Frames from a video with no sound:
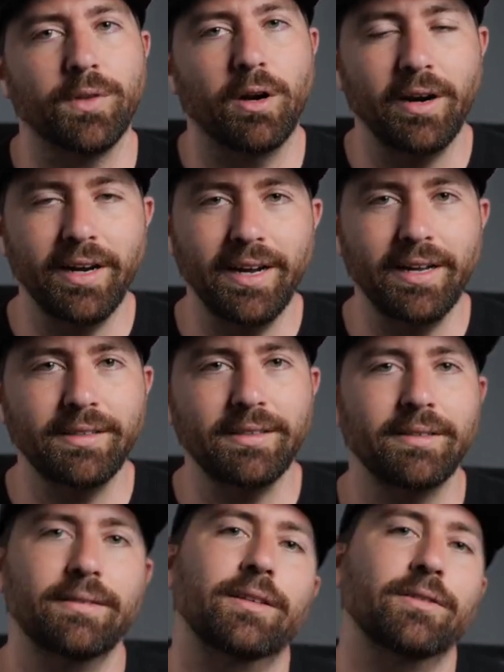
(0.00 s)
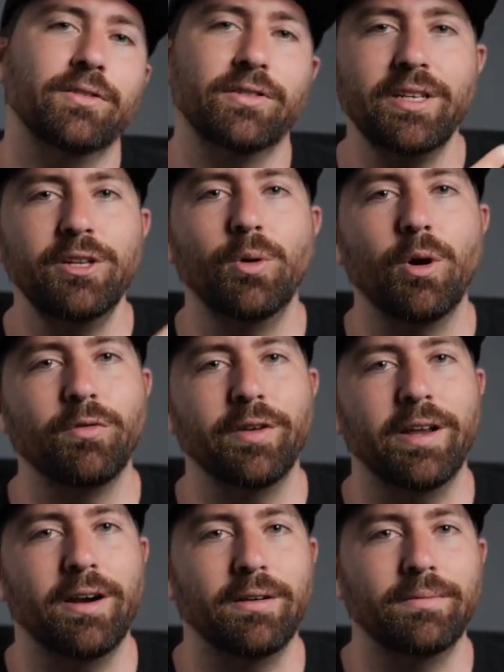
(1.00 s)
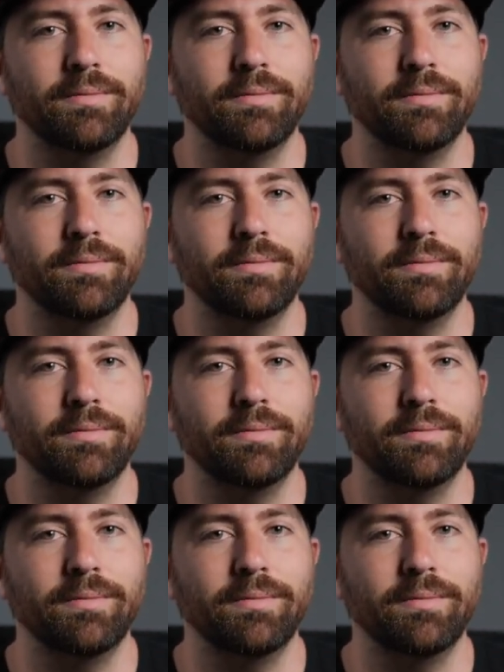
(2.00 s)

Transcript: All right, guys, I'll see you over there.